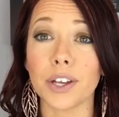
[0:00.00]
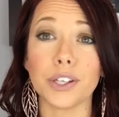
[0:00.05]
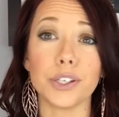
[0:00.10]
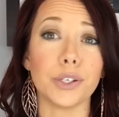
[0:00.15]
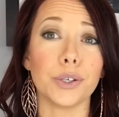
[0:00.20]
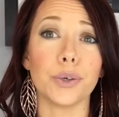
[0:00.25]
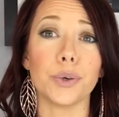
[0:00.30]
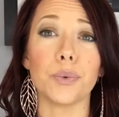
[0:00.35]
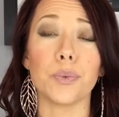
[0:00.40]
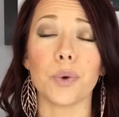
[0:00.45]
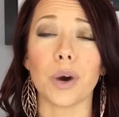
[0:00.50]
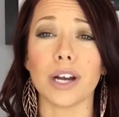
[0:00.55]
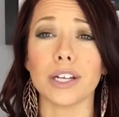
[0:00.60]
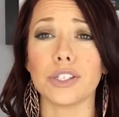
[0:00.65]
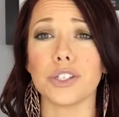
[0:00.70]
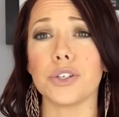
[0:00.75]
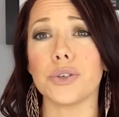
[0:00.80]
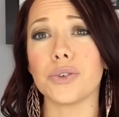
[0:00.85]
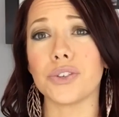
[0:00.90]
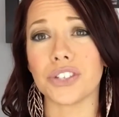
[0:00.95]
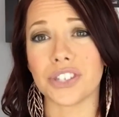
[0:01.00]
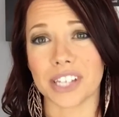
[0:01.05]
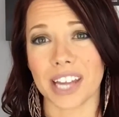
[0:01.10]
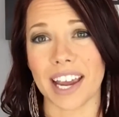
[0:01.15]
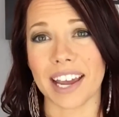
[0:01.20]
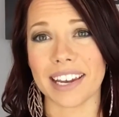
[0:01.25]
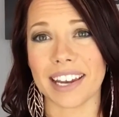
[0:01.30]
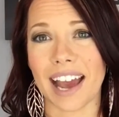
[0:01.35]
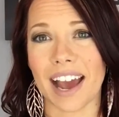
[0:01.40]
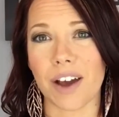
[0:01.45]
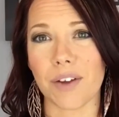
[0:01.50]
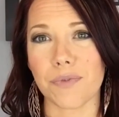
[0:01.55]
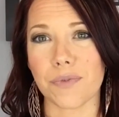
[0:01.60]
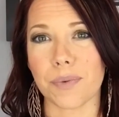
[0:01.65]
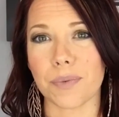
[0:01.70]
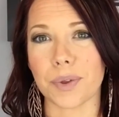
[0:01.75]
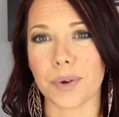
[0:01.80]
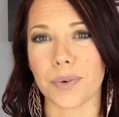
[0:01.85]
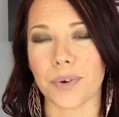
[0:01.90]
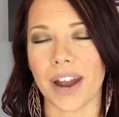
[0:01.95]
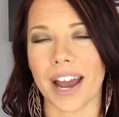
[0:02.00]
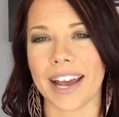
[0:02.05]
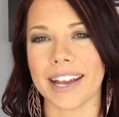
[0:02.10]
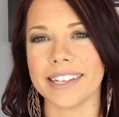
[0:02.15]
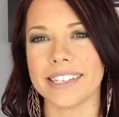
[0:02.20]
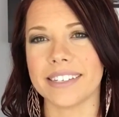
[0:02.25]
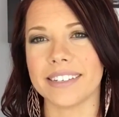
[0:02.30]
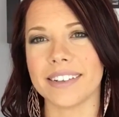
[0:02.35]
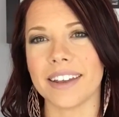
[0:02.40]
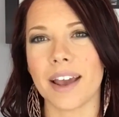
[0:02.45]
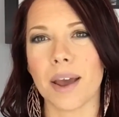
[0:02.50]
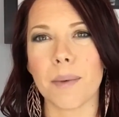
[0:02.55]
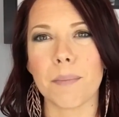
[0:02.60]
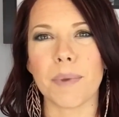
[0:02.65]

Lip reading: You want to stand out from the rest,